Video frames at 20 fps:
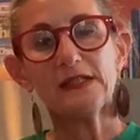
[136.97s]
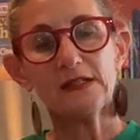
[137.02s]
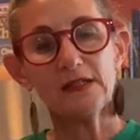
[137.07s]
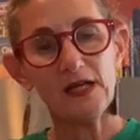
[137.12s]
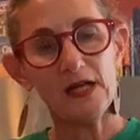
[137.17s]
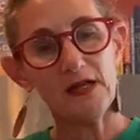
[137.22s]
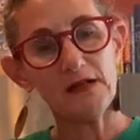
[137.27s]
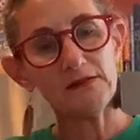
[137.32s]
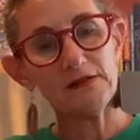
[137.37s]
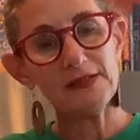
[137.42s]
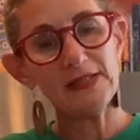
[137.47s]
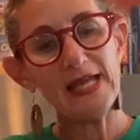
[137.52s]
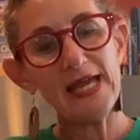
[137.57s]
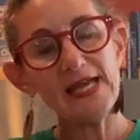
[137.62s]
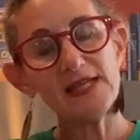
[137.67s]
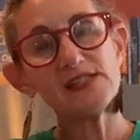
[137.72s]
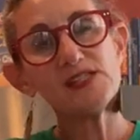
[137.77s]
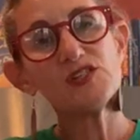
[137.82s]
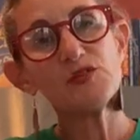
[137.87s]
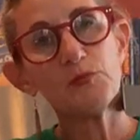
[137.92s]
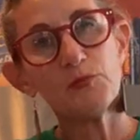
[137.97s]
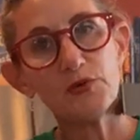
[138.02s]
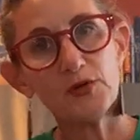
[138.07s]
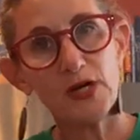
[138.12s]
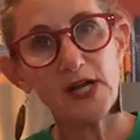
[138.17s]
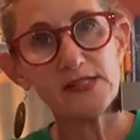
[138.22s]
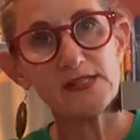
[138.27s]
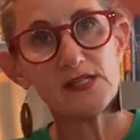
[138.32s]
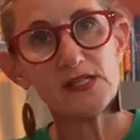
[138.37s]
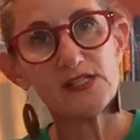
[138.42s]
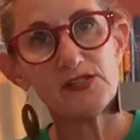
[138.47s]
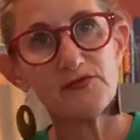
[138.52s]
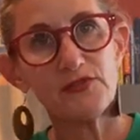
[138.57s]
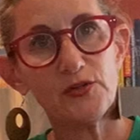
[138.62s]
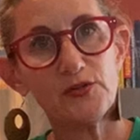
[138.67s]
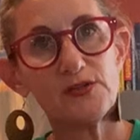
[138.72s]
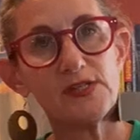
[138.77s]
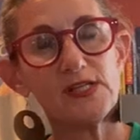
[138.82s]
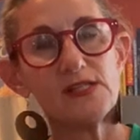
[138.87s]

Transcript: less processed foods,